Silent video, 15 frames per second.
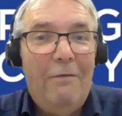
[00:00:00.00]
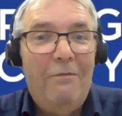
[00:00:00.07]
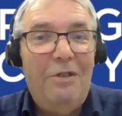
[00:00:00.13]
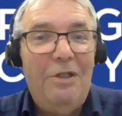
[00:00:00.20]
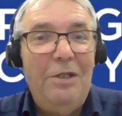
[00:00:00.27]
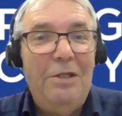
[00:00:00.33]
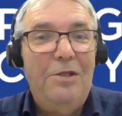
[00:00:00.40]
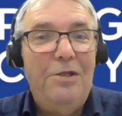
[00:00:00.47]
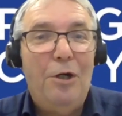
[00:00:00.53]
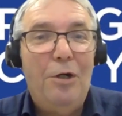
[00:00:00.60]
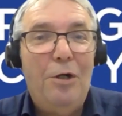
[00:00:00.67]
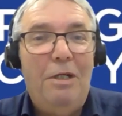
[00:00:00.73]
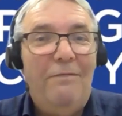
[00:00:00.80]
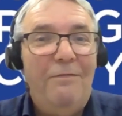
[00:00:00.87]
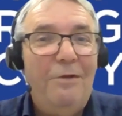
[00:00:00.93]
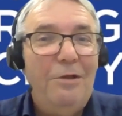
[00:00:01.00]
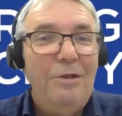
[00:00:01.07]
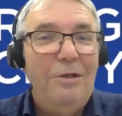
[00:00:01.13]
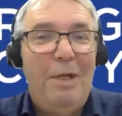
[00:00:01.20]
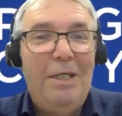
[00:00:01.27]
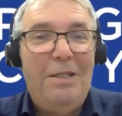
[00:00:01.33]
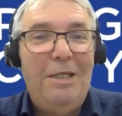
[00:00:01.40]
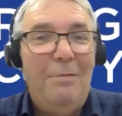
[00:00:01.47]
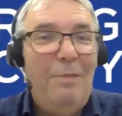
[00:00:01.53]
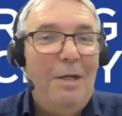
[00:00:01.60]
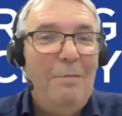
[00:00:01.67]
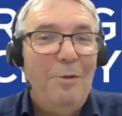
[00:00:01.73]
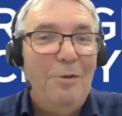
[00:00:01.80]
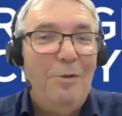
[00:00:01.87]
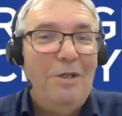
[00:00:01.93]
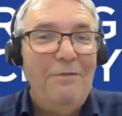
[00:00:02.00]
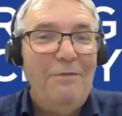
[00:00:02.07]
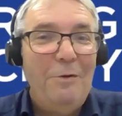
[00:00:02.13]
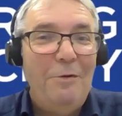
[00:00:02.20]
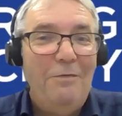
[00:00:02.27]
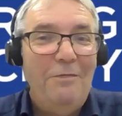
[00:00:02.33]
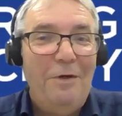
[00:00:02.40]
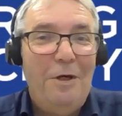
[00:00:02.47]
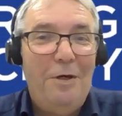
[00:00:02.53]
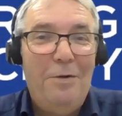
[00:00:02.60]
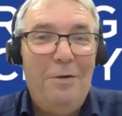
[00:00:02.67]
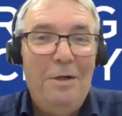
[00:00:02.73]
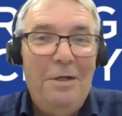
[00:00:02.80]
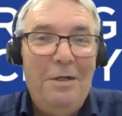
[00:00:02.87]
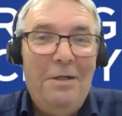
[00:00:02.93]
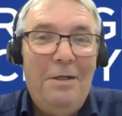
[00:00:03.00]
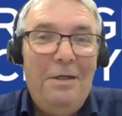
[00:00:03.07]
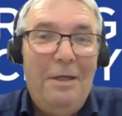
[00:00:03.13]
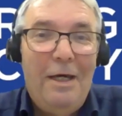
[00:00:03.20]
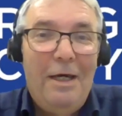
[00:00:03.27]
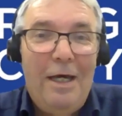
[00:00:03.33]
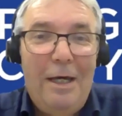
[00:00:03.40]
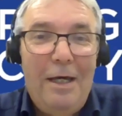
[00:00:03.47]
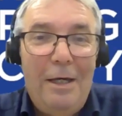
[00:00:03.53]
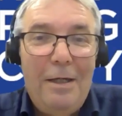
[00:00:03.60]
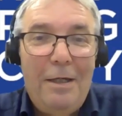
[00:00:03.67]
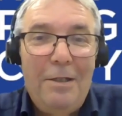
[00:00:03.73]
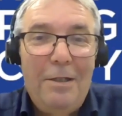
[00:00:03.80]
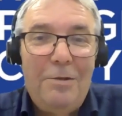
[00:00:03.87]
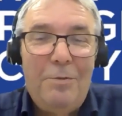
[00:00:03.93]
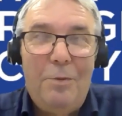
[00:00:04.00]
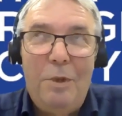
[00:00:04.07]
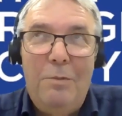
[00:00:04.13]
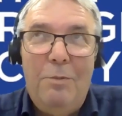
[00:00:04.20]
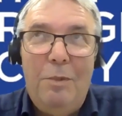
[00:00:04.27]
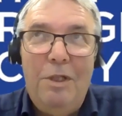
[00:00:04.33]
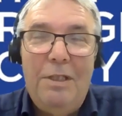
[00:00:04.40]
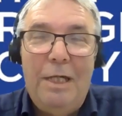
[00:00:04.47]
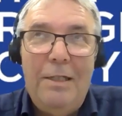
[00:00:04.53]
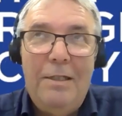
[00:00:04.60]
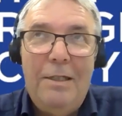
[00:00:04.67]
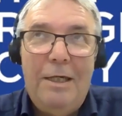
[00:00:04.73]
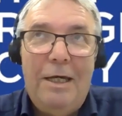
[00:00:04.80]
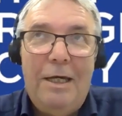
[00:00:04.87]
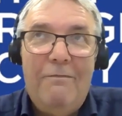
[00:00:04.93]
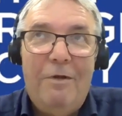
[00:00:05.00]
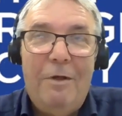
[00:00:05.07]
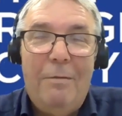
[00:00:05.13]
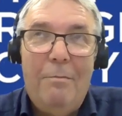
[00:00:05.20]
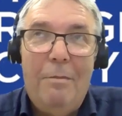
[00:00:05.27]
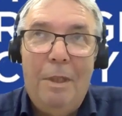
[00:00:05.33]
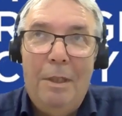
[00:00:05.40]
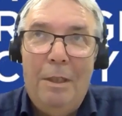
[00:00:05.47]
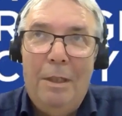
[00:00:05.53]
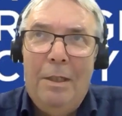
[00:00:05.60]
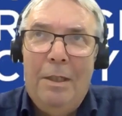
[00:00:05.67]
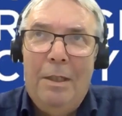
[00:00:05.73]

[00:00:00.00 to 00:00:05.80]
Obviously, the time difference makes it a bit more difficult for you because we tend to have them.